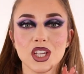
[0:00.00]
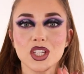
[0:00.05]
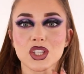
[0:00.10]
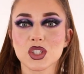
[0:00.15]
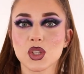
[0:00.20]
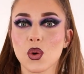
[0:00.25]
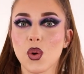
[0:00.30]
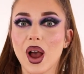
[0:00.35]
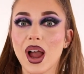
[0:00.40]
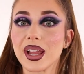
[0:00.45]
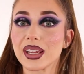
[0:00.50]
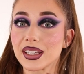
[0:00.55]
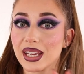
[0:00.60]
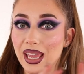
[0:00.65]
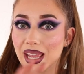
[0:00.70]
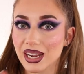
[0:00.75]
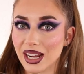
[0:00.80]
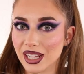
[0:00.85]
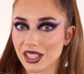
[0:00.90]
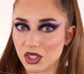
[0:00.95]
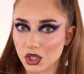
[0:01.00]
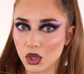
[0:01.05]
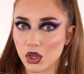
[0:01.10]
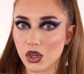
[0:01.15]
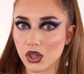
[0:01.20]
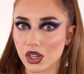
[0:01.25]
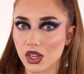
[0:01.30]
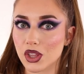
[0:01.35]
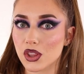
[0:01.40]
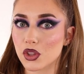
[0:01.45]
So I
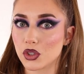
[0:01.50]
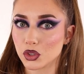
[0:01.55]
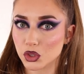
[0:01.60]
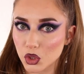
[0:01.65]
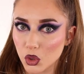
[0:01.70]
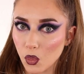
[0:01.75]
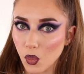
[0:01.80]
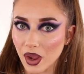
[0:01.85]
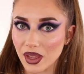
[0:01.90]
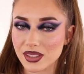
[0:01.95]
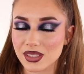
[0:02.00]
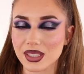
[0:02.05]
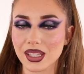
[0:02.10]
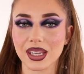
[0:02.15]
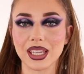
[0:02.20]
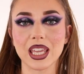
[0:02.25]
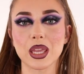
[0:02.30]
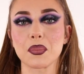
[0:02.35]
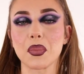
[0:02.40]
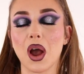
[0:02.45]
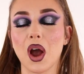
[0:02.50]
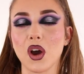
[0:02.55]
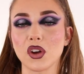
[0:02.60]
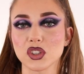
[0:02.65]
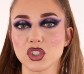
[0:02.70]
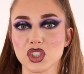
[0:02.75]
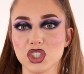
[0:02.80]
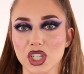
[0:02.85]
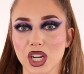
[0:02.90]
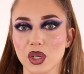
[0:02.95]
took the new ones that came out
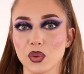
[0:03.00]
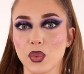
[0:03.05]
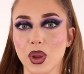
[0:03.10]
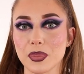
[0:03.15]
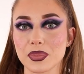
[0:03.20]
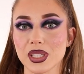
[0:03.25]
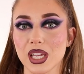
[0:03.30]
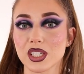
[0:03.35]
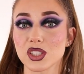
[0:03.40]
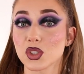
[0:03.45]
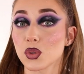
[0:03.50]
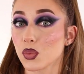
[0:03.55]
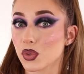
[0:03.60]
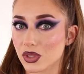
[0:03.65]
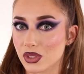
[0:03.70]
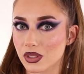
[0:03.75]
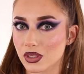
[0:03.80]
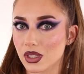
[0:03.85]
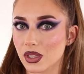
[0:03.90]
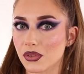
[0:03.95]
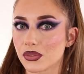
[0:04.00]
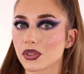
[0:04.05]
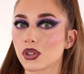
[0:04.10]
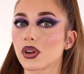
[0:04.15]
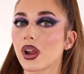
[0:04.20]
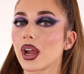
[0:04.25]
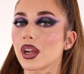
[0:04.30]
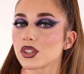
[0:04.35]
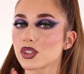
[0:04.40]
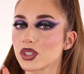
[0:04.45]
on the SHEIN website, so we'll see if
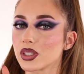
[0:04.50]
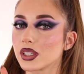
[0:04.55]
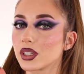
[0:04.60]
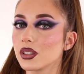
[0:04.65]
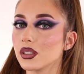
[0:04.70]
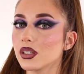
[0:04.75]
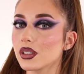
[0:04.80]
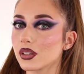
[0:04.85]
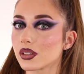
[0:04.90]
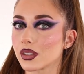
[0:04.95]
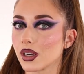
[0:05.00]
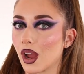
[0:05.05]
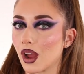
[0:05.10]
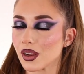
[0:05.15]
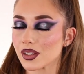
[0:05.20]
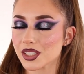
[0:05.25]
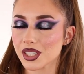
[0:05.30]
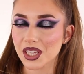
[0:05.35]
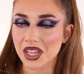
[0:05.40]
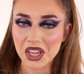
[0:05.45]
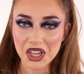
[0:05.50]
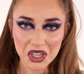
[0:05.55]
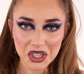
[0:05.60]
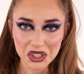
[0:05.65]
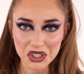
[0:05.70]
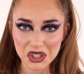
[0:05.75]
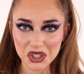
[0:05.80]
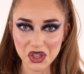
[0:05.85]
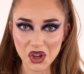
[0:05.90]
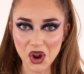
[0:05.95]
they're actually good or not.
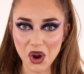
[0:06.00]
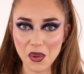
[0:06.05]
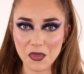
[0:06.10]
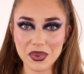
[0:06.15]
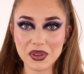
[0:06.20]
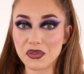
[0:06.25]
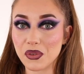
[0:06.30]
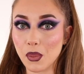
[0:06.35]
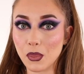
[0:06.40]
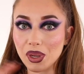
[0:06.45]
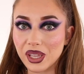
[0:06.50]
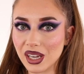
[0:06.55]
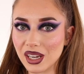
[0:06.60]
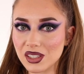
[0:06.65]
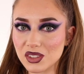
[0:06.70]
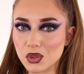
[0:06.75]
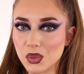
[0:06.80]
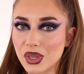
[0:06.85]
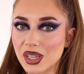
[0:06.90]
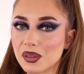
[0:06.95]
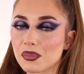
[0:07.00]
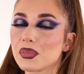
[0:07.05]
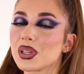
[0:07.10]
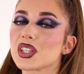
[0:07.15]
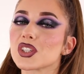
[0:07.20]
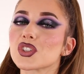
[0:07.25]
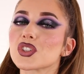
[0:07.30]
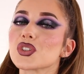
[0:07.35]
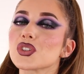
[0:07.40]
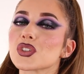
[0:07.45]
So before we get into it,
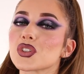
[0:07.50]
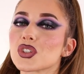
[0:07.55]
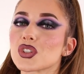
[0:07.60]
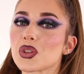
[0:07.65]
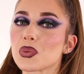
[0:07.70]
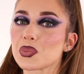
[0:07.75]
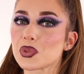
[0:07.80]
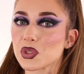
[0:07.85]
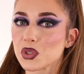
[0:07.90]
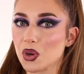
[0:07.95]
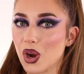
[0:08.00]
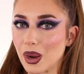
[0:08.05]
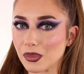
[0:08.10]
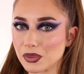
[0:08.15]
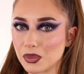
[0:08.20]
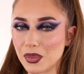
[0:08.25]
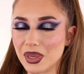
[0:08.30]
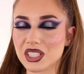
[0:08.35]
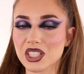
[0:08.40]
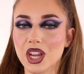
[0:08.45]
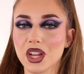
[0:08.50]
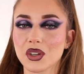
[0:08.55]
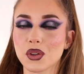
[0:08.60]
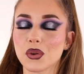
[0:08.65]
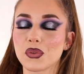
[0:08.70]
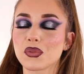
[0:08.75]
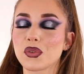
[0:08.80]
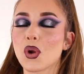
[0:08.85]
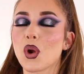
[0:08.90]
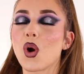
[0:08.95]
make sure to subscribe to my
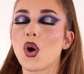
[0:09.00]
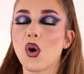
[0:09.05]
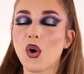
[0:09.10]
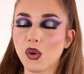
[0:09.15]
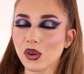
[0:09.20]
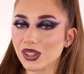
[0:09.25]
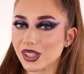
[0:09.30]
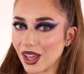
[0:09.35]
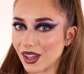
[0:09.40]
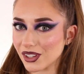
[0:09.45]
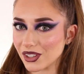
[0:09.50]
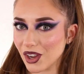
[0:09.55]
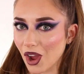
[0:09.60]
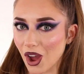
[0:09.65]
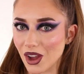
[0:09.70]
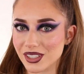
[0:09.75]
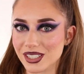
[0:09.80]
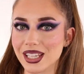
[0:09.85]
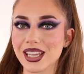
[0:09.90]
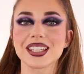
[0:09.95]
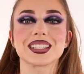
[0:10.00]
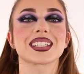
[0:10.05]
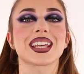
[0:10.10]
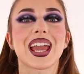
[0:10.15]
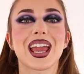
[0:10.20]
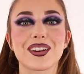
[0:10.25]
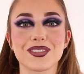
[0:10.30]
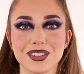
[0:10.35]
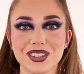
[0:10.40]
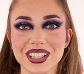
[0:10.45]
channel for a whole lot of content
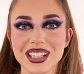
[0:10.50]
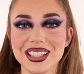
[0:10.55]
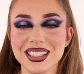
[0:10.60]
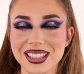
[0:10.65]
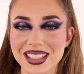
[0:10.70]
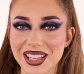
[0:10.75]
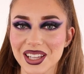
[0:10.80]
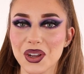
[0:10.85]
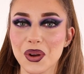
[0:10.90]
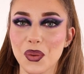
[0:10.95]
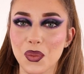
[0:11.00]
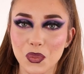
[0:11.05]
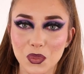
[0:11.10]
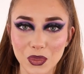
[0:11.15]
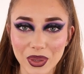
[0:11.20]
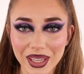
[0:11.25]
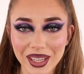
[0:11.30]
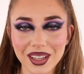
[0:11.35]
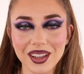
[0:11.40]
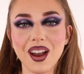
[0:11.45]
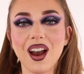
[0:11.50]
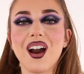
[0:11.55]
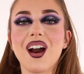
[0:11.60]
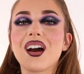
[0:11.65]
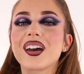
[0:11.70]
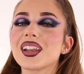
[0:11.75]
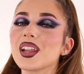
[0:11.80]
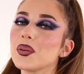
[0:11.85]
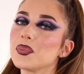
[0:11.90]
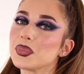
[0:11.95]
every single week
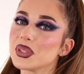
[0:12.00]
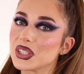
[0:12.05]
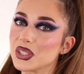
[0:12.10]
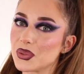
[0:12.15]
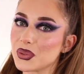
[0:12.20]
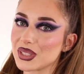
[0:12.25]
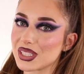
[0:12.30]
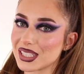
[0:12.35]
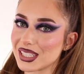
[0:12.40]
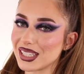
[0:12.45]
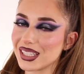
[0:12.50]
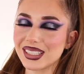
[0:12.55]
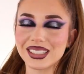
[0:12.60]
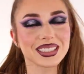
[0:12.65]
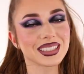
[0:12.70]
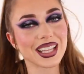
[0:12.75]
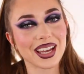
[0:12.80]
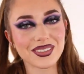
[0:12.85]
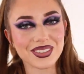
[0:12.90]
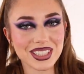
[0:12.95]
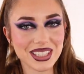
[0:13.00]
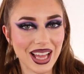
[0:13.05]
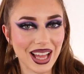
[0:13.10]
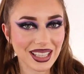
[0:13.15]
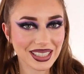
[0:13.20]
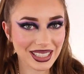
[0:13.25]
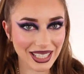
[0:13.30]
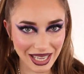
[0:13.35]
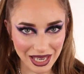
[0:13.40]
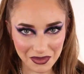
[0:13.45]
on beauty,
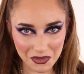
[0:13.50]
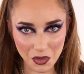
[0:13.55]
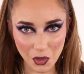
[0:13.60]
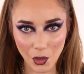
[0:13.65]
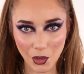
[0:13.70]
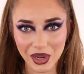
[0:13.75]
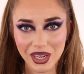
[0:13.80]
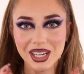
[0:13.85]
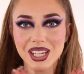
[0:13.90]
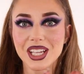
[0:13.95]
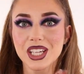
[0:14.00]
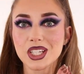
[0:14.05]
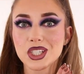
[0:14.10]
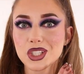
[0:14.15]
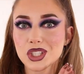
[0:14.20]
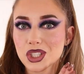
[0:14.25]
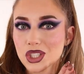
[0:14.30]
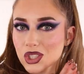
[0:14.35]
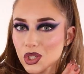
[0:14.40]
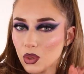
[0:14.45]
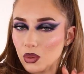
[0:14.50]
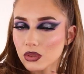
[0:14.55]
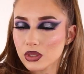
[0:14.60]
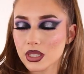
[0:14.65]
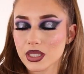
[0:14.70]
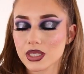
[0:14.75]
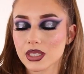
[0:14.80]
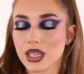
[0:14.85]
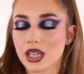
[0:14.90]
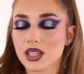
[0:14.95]
lifestyle, and more. So
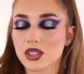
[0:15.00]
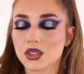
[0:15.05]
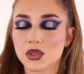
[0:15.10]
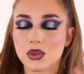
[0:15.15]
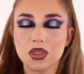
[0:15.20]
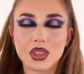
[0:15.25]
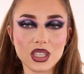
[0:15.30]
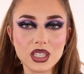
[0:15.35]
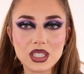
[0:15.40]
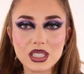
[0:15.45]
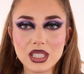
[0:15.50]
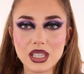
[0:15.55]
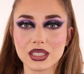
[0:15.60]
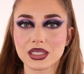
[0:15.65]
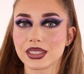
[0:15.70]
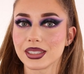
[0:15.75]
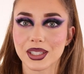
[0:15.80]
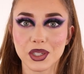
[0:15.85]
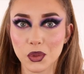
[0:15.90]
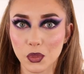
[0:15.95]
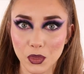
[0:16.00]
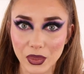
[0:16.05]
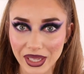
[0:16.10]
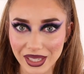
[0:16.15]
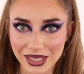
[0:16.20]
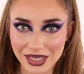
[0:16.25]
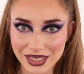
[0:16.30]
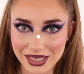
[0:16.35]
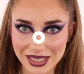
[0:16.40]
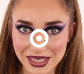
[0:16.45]
let's get into these little
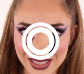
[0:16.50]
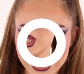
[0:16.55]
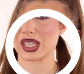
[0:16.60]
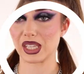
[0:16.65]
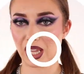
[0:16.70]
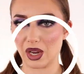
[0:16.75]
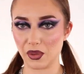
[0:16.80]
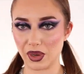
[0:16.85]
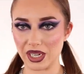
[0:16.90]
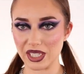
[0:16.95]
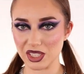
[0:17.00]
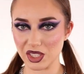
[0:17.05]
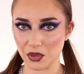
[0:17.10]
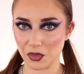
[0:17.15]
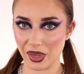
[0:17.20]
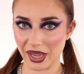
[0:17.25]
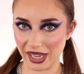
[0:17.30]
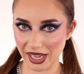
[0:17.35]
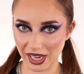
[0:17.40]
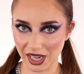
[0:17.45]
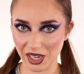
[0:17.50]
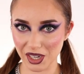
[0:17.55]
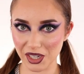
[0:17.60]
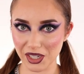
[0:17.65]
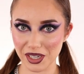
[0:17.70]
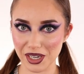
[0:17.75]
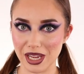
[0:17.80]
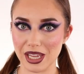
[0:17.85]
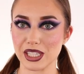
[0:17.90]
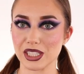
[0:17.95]
wigs. All right, so my
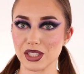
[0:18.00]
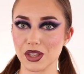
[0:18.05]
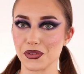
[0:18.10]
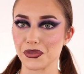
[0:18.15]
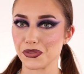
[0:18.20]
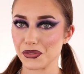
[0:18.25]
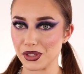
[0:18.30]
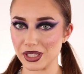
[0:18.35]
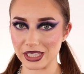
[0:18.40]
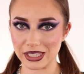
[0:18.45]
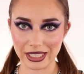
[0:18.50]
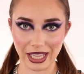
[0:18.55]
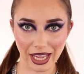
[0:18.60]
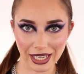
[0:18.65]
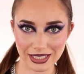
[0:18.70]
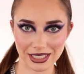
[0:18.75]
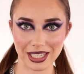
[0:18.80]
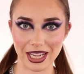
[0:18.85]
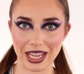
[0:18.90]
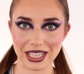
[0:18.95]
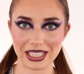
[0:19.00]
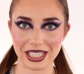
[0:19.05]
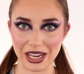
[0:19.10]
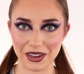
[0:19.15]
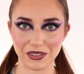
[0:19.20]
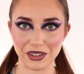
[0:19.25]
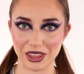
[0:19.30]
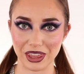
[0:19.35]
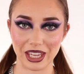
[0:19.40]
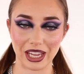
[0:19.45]
hair is flat as
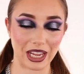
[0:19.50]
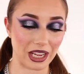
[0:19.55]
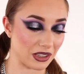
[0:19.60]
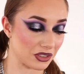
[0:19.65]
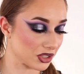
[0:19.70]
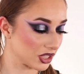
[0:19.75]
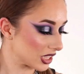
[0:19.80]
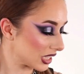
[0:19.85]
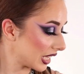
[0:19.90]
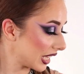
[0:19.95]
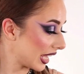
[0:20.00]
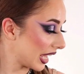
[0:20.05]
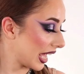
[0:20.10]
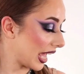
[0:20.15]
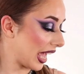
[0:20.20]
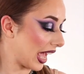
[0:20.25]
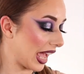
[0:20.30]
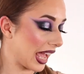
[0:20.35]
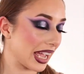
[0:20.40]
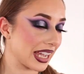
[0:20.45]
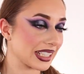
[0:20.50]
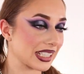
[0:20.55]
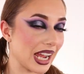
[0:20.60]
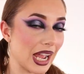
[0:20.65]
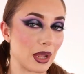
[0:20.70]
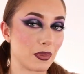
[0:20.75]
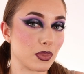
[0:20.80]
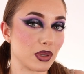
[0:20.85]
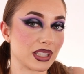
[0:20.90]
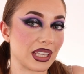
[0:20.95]
everything else, and
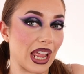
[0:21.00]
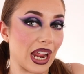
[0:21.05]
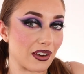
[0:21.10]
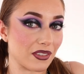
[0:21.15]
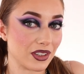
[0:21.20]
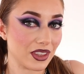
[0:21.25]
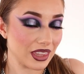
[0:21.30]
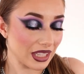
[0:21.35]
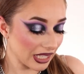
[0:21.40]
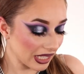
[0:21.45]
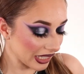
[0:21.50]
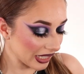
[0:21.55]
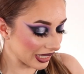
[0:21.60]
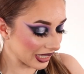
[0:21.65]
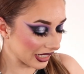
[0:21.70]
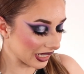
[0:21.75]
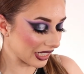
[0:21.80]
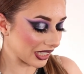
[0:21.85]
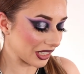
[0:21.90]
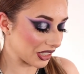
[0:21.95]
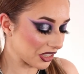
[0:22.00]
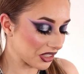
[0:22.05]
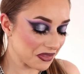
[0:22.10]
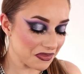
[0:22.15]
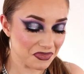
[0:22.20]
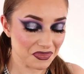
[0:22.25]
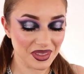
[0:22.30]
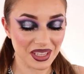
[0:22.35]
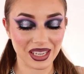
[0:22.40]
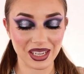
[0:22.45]
I put everything
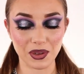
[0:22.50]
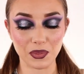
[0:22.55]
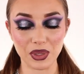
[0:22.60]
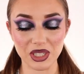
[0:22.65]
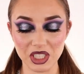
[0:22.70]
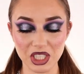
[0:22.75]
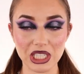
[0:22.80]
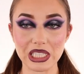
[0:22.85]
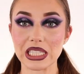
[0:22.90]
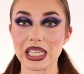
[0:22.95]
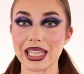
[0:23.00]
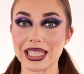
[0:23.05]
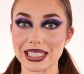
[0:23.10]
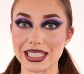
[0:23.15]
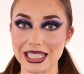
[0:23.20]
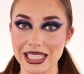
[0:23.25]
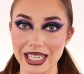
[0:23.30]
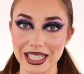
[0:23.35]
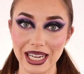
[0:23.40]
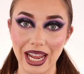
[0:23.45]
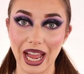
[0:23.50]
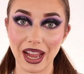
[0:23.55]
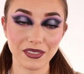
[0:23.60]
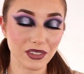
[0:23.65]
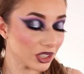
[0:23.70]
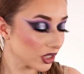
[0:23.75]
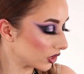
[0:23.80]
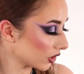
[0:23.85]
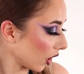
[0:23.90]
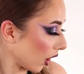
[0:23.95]
here, which is insane. I
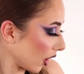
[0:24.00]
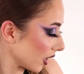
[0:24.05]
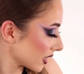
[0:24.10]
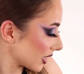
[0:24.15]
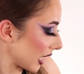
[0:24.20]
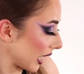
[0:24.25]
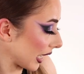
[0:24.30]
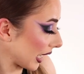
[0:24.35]
have a lot.